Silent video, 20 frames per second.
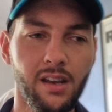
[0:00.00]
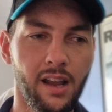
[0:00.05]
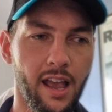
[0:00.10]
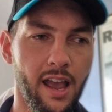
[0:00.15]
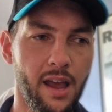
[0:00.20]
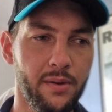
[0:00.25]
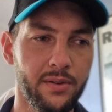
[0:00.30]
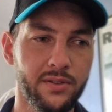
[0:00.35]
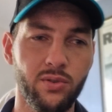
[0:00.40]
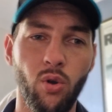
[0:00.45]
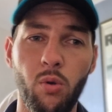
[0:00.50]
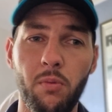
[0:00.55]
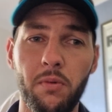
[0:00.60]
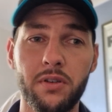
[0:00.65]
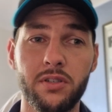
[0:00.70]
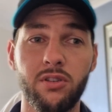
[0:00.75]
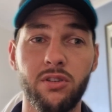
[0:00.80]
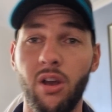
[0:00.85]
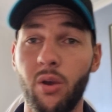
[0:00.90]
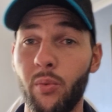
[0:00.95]
And it's
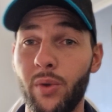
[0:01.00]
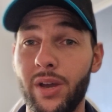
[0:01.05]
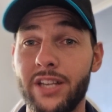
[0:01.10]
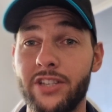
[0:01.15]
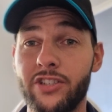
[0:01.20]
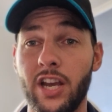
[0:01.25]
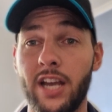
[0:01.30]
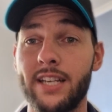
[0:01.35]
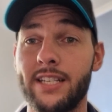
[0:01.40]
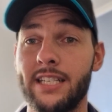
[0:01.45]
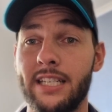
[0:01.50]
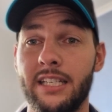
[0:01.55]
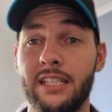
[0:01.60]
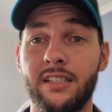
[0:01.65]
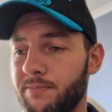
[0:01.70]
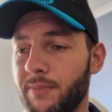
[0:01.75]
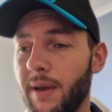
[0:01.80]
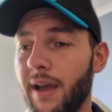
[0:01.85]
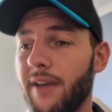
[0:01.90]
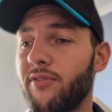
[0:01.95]
almost like we're chasing.
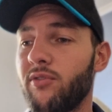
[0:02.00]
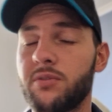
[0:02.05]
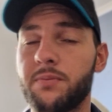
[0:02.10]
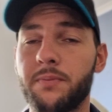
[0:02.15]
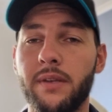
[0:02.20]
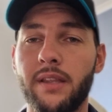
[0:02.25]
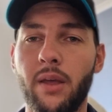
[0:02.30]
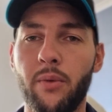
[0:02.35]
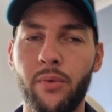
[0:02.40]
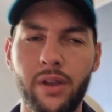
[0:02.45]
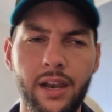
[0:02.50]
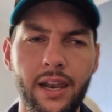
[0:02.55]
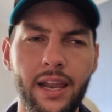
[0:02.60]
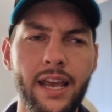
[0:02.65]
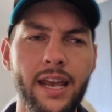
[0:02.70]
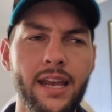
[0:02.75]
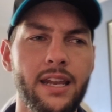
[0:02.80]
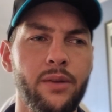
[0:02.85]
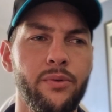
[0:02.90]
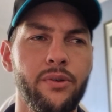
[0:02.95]
Baffles me that we're
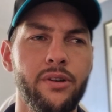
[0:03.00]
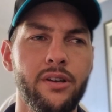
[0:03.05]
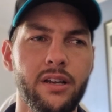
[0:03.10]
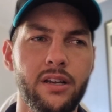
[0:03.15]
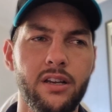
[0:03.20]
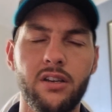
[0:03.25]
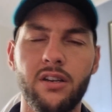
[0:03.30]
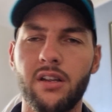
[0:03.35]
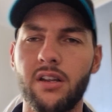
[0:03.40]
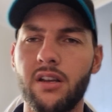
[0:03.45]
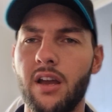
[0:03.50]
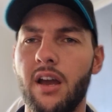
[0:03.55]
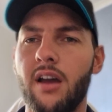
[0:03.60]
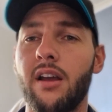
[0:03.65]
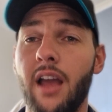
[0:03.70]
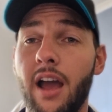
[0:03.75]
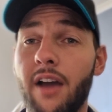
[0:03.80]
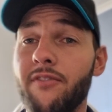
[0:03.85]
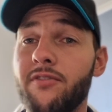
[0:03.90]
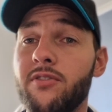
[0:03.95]
leading. We're in a
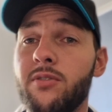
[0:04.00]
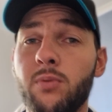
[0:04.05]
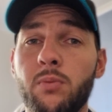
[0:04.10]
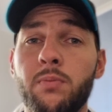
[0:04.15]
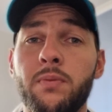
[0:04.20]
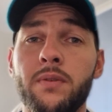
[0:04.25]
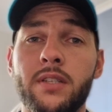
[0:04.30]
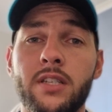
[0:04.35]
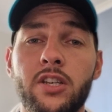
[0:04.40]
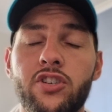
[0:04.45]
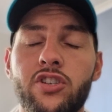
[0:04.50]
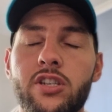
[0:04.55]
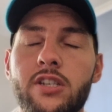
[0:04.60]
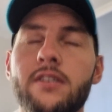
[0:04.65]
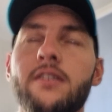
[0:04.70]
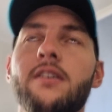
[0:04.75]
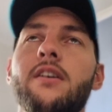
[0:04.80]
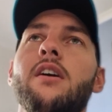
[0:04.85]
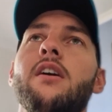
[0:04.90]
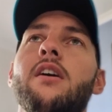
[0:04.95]
comfortable
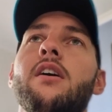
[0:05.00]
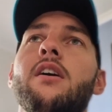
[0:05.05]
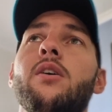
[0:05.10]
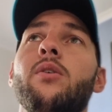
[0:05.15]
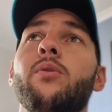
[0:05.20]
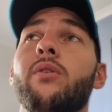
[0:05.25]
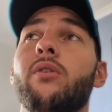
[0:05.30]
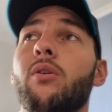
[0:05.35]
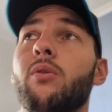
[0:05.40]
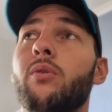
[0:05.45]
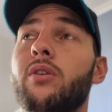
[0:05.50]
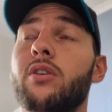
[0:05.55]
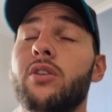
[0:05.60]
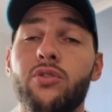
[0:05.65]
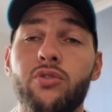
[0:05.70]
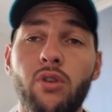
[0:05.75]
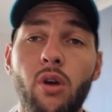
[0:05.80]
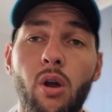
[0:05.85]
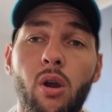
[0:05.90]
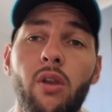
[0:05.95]
position. We've got
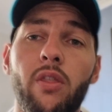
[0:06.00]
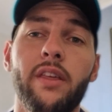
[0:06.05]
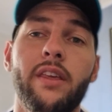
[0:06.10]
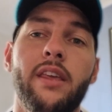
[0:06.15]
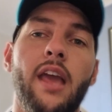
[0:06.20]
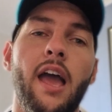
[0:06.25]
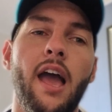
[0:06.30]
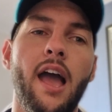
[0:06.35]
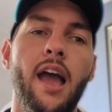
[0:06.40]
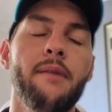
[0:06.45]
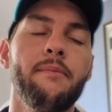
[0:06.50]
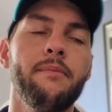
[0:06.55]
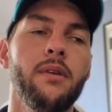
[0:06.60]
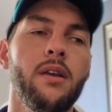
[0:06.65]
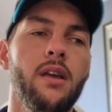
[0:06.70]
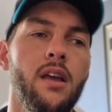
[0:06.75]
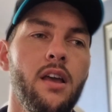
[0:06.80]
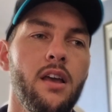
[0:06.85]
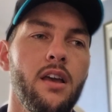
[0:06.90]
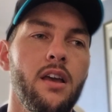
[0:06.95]
control of the game.
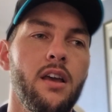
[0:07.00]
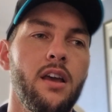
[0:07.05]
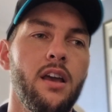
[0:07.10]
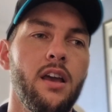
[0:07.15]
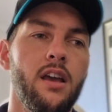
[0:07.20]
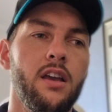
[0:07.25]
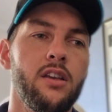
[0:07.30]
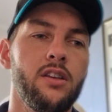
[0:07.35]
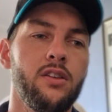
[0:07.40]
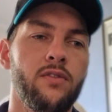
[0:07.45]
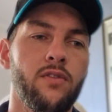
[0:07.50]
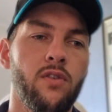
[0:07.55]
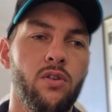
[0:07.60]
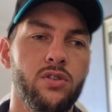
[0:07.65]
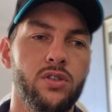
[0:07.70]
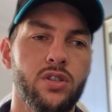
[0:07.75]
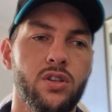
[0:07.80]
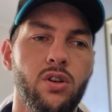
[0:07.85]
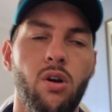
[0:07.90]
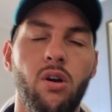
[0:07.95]
You've
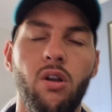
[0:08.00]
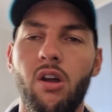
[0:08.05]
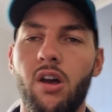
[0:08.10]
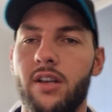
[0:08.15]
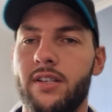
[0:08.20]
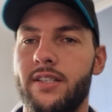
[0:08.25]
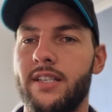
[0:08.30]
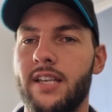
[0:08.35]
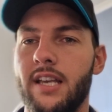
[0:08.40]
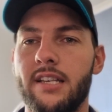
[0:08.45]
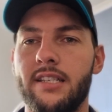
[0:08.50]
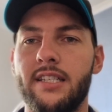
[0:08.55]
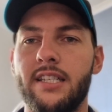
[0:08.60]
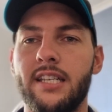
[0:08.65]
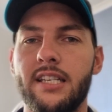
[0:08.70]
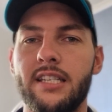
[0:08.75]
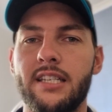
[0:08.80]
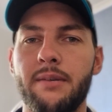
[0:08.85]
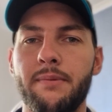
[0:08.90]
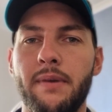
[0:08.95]
got Scott Lysette
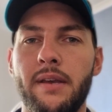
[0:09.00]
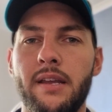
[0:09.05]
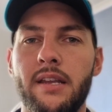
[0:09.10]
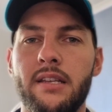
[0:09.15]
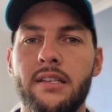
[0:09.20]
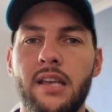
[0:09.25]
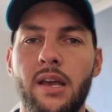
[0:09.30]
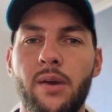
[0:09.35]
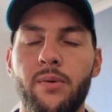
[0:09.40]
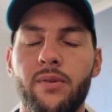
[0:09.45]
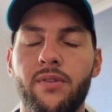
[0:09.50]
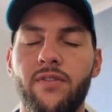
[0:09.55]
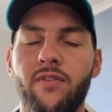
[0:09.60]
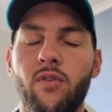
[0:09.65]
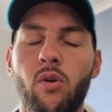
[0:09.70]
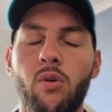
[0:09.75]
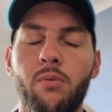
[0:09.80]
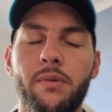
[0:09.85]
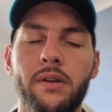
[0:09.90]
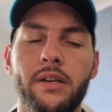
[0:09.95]
60 metres out with
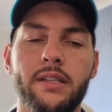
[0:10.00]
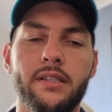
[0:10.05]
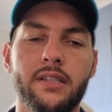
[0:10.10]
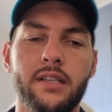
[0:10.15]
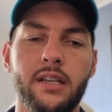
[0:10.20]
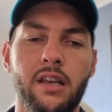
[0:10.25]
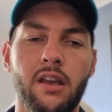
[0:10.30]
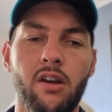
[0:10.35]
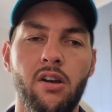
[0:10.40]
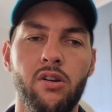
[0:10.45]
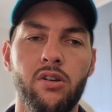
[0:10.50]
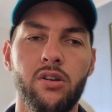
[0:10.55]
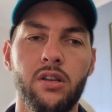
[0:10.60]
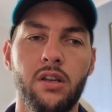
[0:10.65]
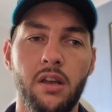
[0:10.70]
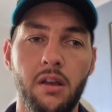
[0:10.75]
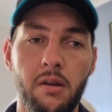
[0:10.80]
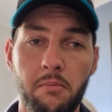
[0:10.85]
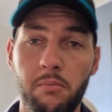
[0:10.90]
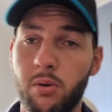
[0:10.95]
4 minutes to go.
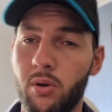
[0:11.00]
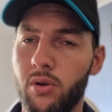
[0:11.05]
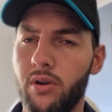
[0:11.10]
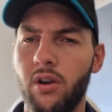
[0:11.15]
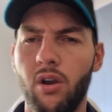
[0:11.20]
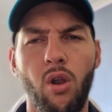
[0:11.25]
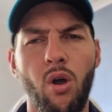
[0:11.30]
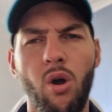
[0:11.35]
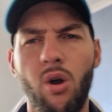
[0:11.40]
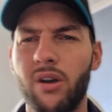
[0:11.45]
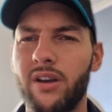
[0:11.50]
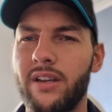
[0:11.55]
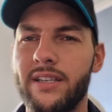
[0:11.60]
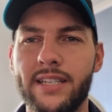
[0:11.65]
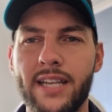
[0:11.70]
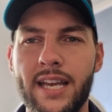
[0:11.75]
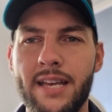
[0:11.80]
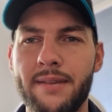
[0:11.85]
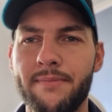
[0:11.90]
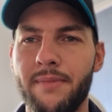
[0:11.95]
Put it long and
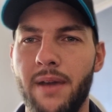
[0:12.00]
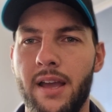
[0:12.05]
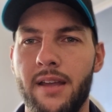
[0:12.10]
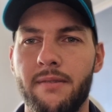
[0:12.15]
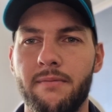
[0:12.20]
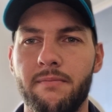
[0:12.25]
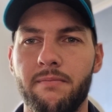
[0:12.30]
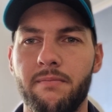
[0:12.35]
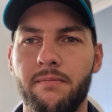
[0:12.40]
deep, mate.